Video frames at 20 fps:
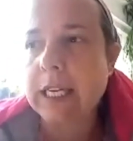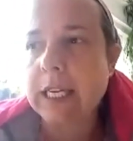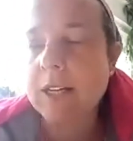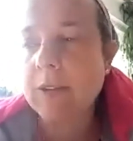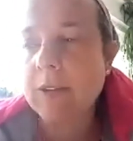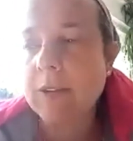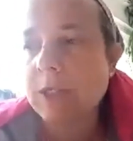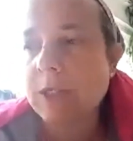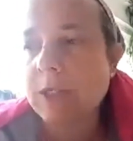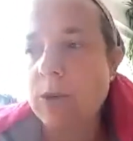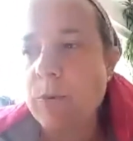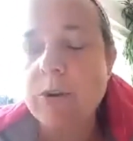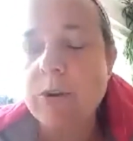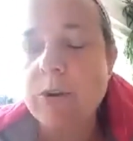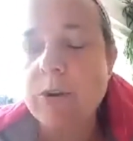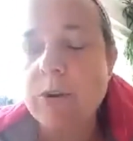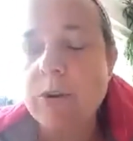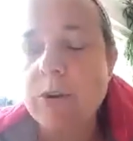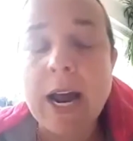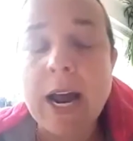
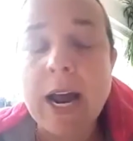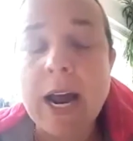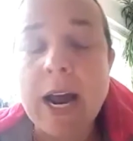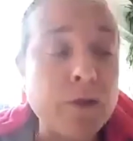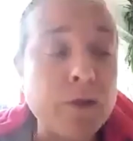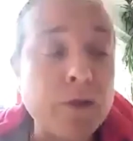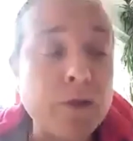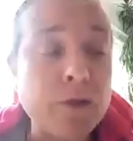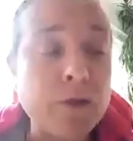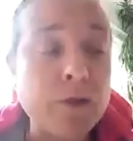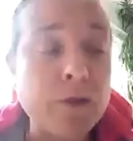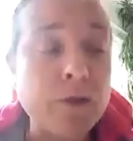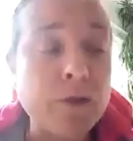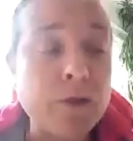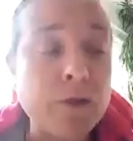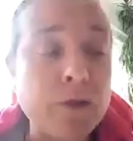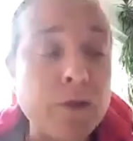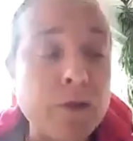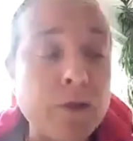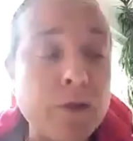unresolved around
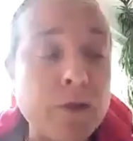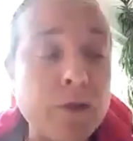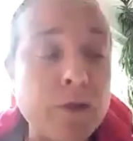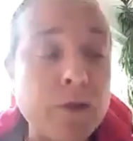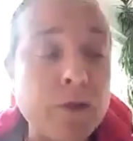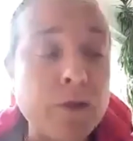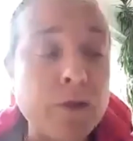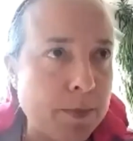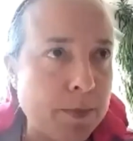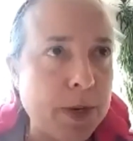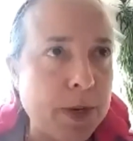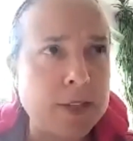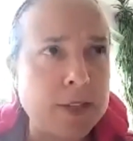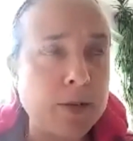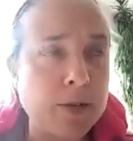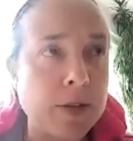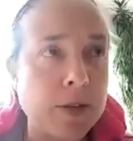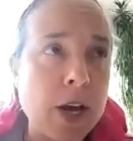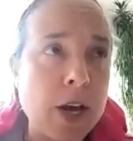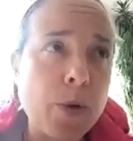it because it
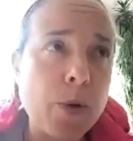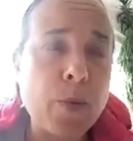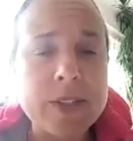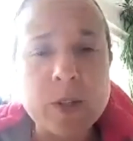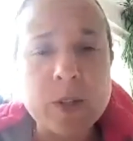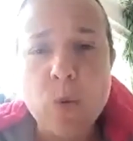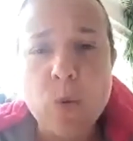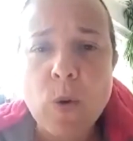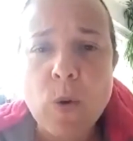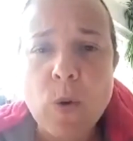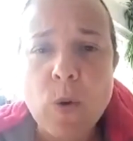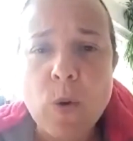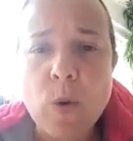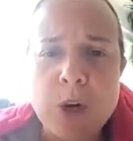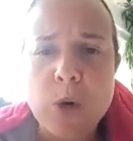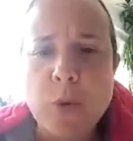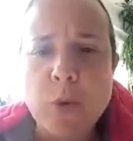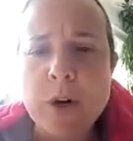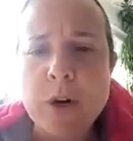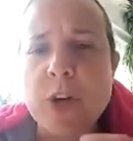wasn't quite what you
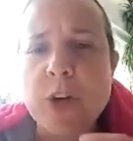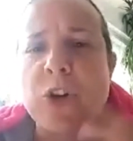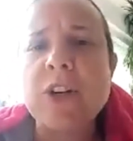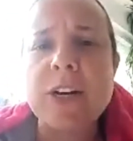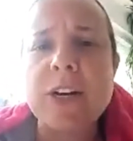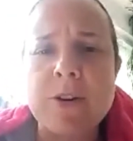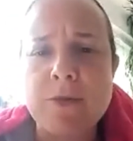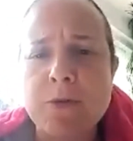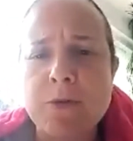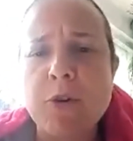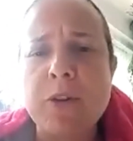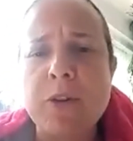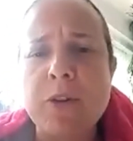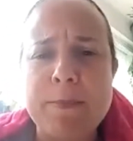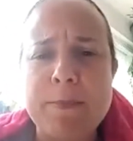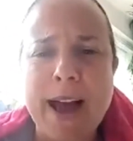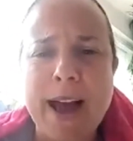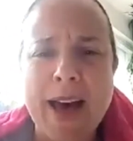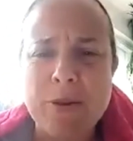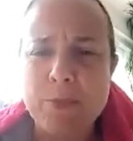wanted. You did it for the
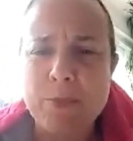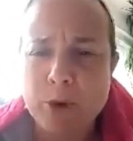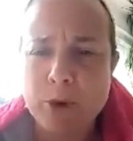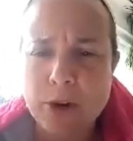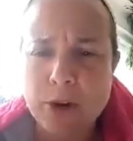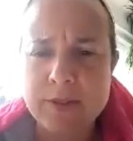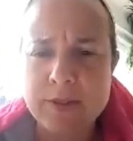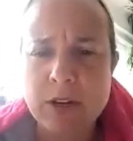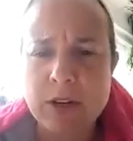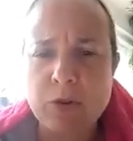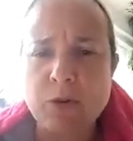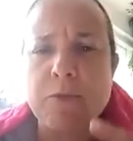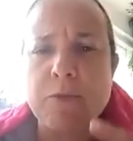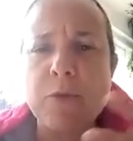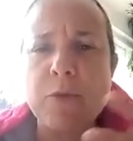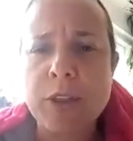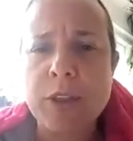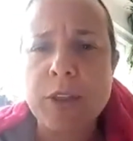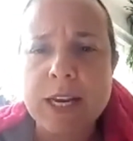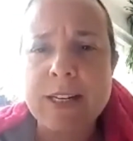other person or for
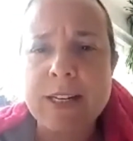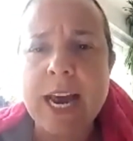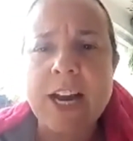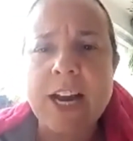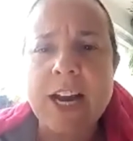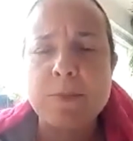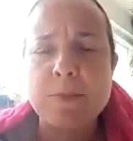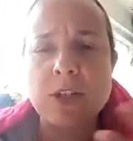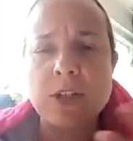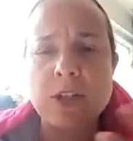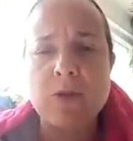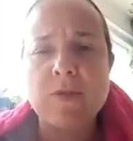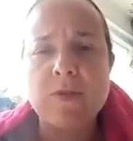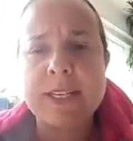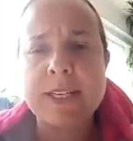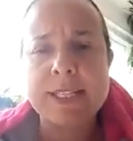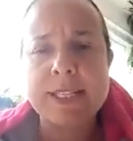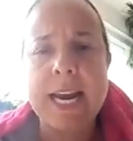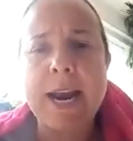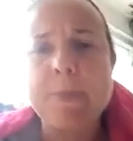the attachment to
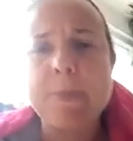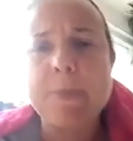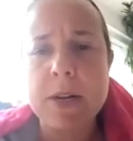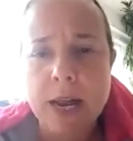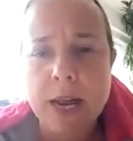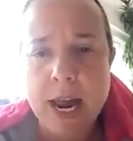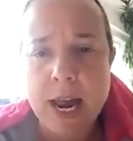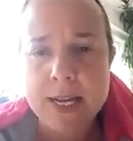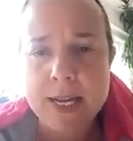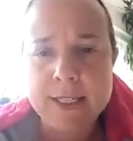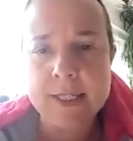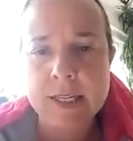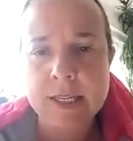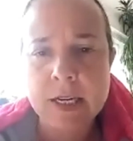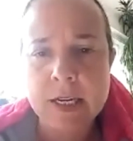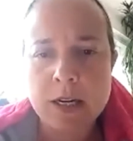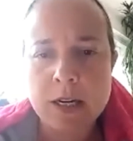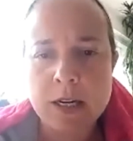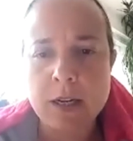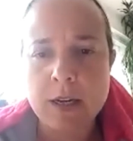restabilize.
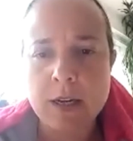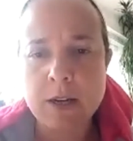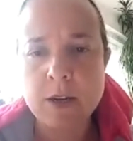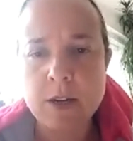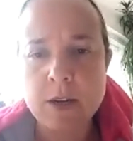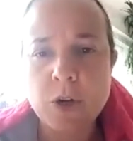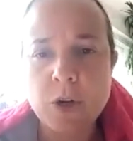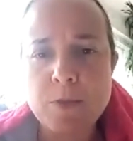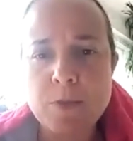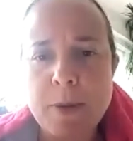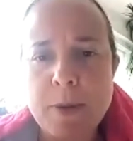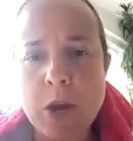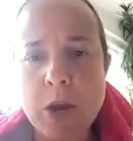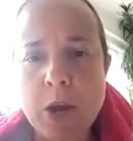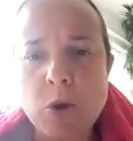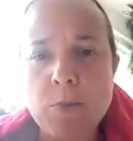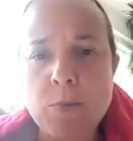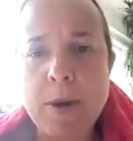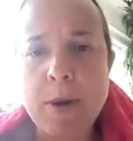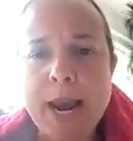You
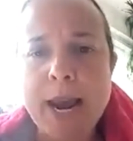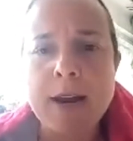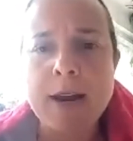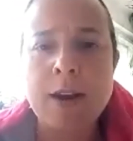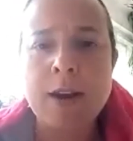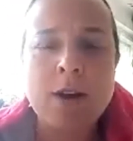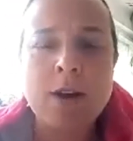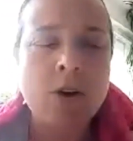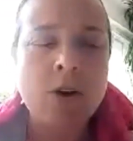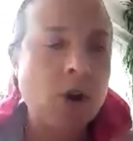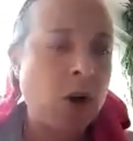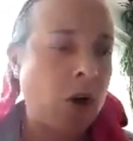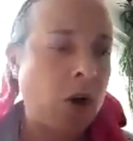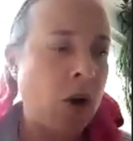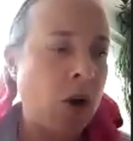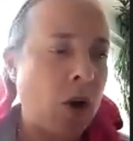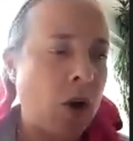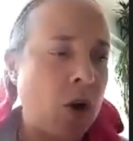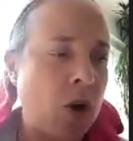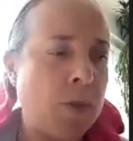may
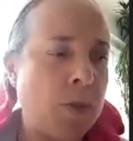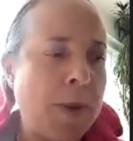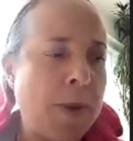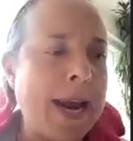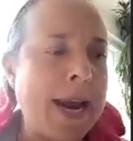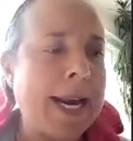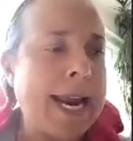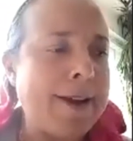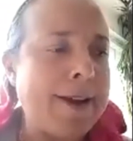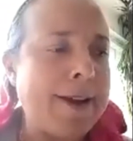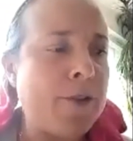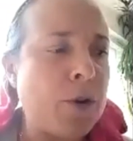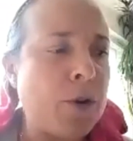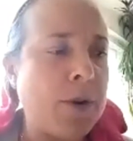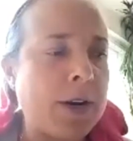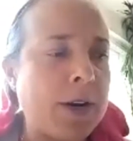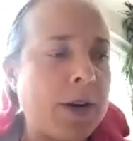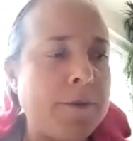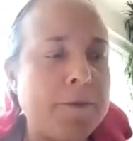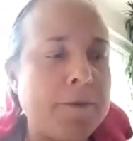leave you in